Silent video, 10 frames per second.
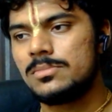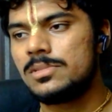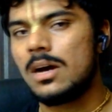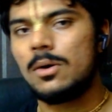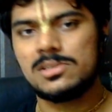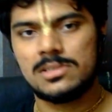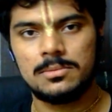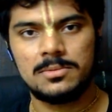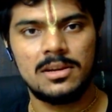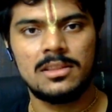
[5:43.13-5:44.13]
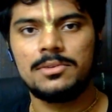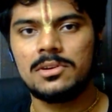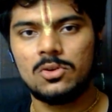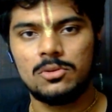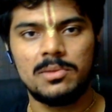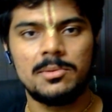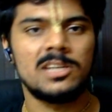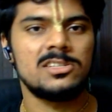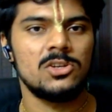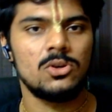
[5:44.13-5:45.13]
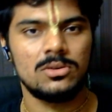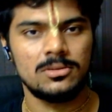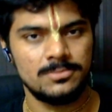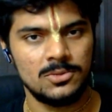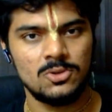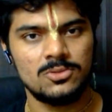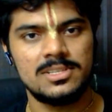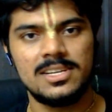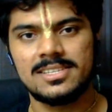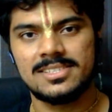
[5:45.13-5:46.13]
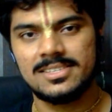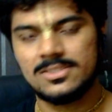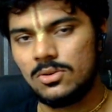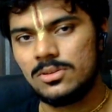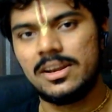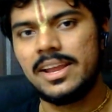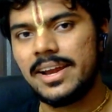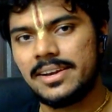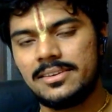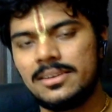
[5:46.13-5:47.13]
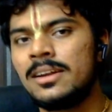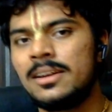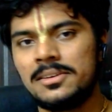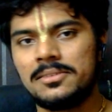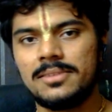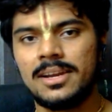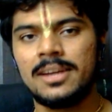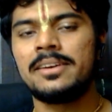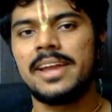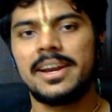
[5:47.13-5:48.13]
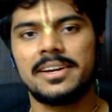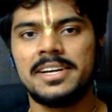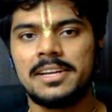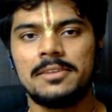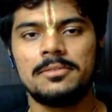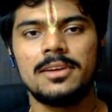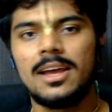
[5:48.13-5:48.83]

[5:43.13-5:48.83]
JavaScript, other one could be managing your CSS or the React and React Native,